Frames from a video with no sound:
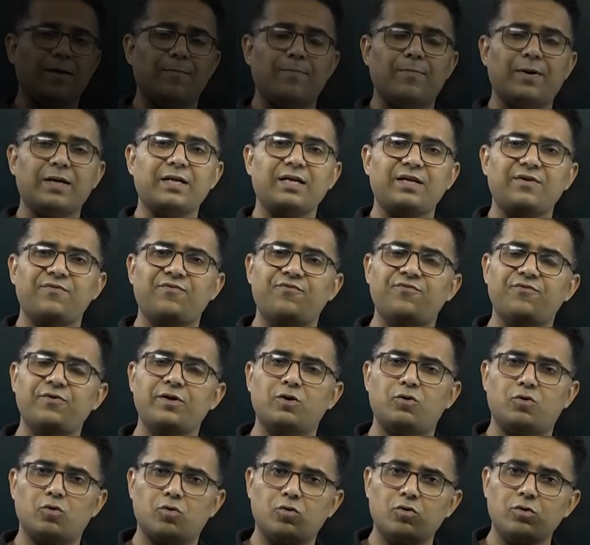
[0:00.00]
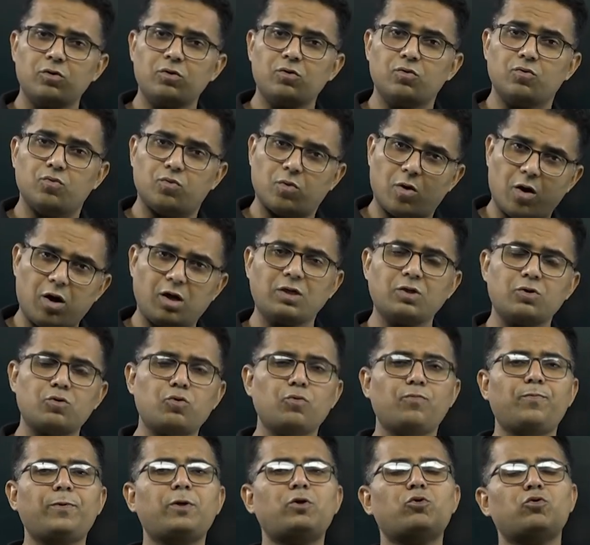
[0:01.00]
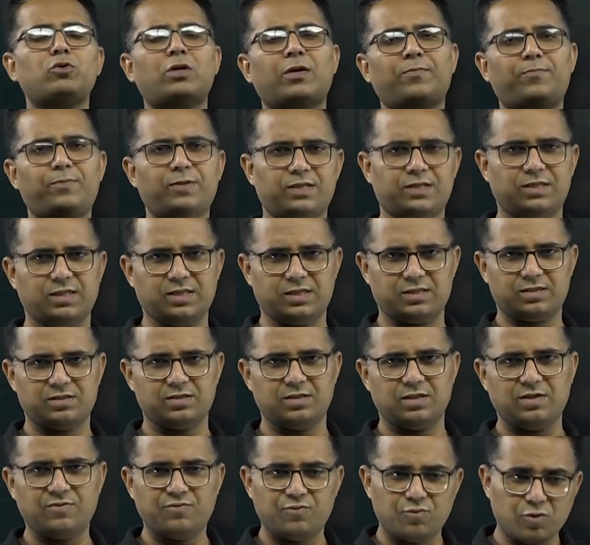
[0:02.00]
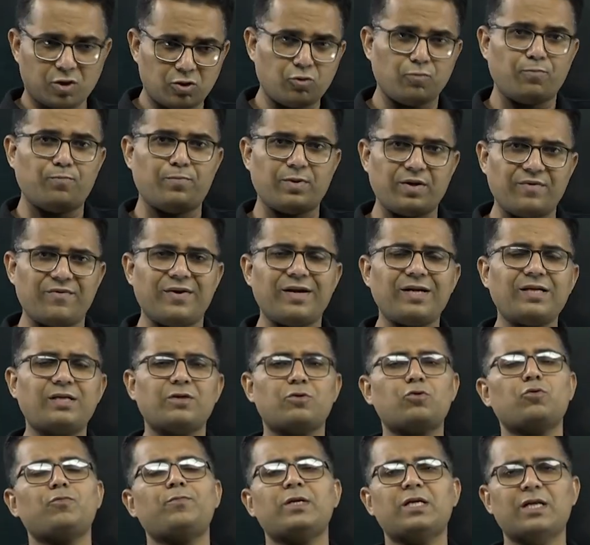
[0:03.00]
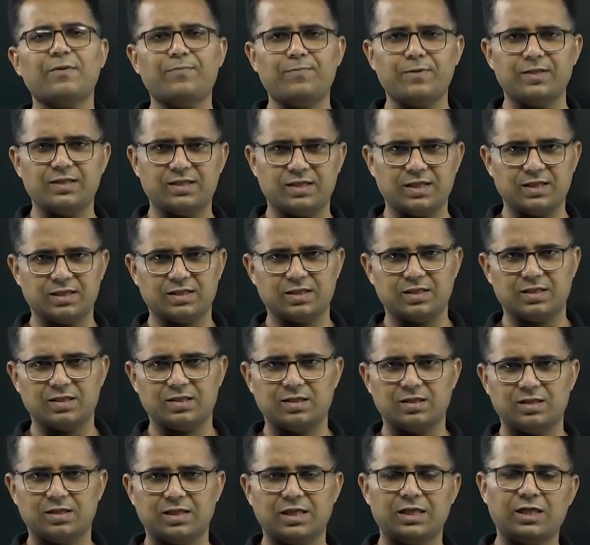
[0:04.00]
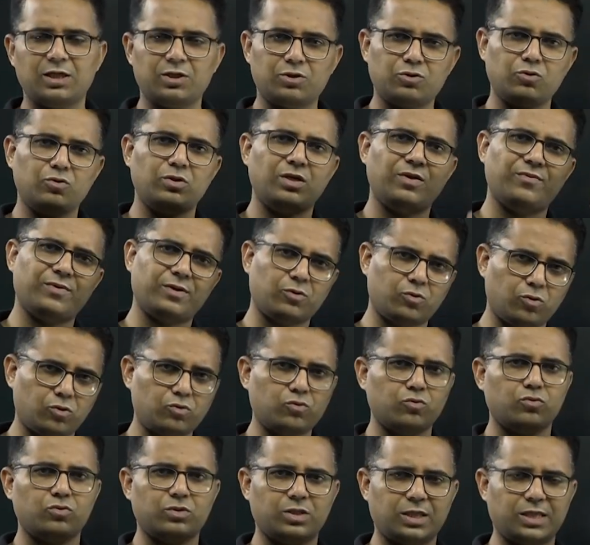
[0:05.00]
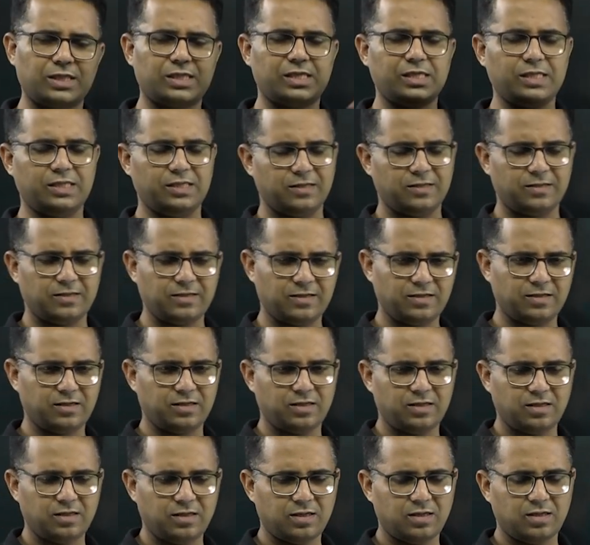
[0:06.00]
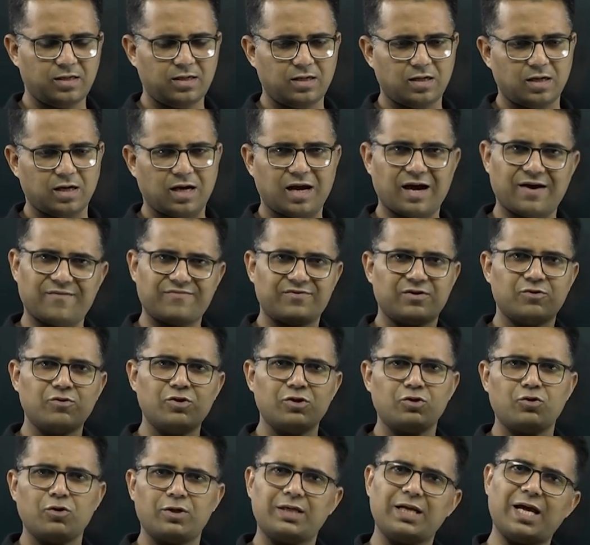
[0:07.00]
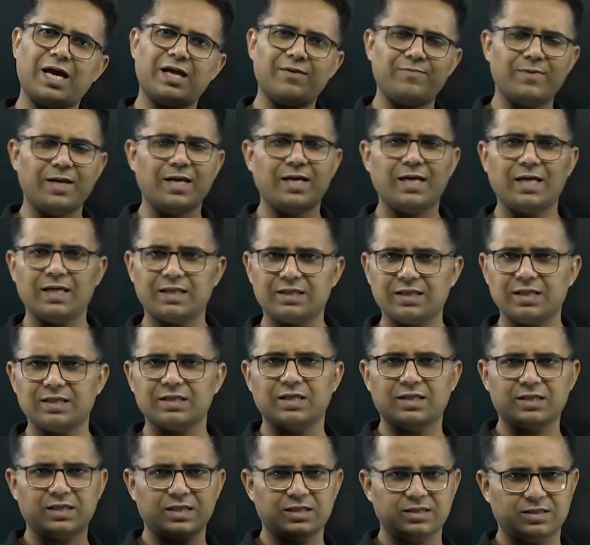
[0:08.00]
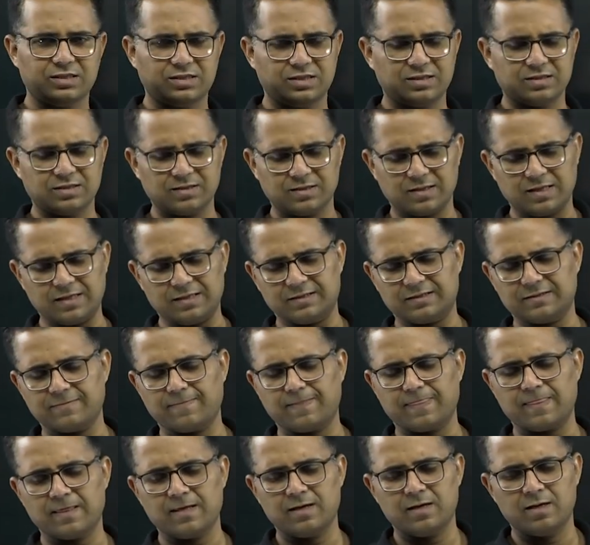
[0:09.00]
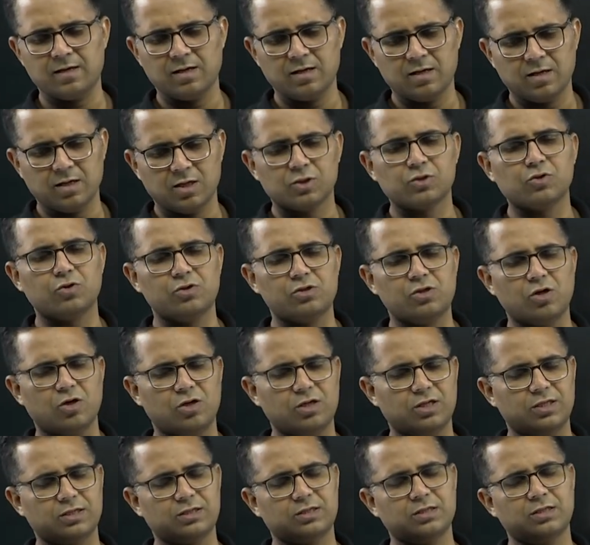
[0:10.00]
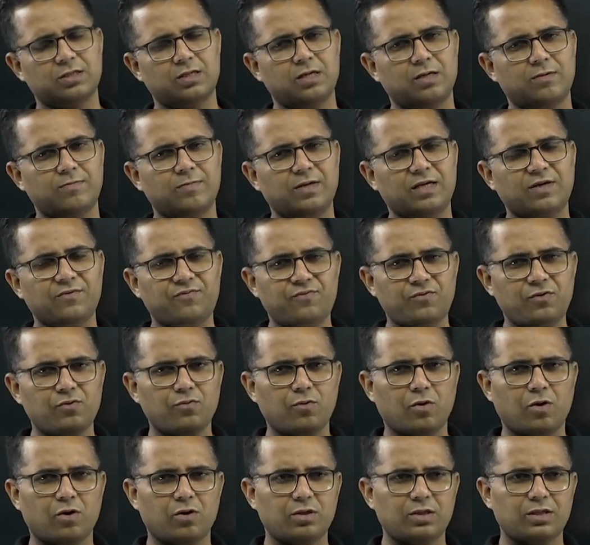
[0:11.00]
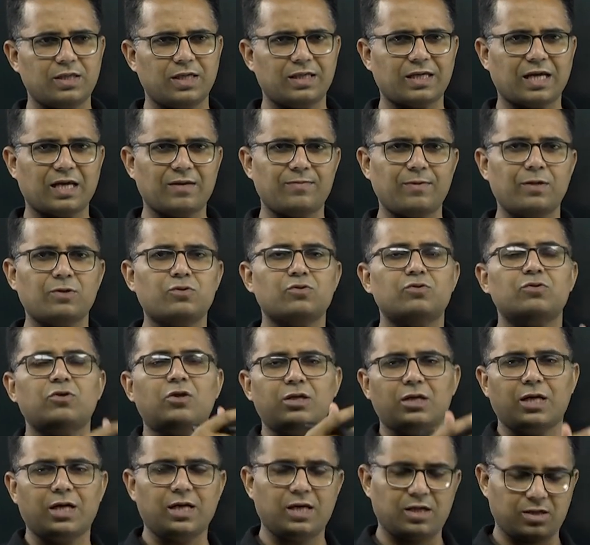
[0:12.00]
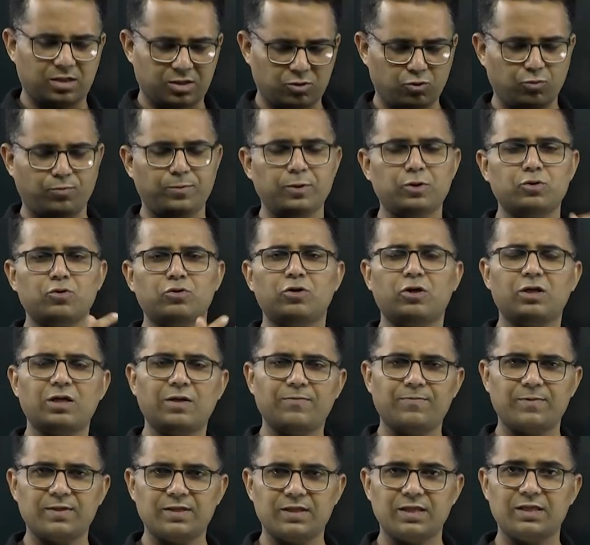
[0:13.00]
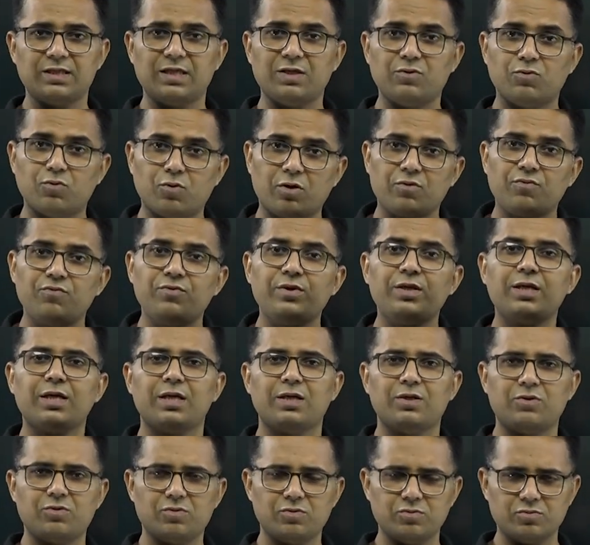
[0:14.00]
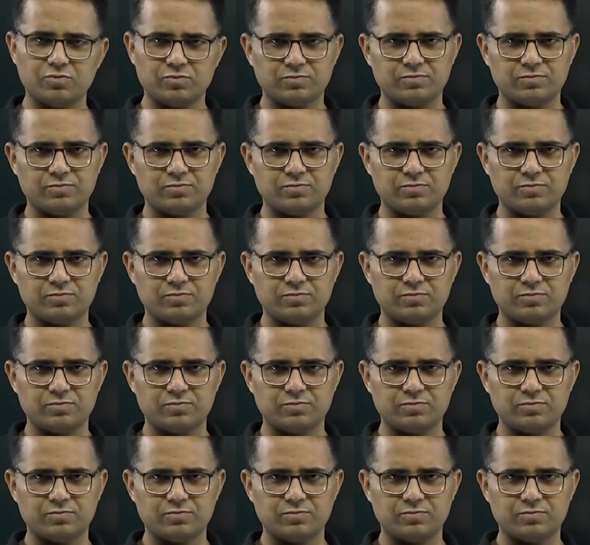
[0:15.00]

But if we don't want rupee to depreciate, if you want to prevent rupee depreciation, that it should never go to 80. After going to 80, RBI has done certain things, sold dollars. But if we want that RBI should not, rupee should not depreciate, then what we can do?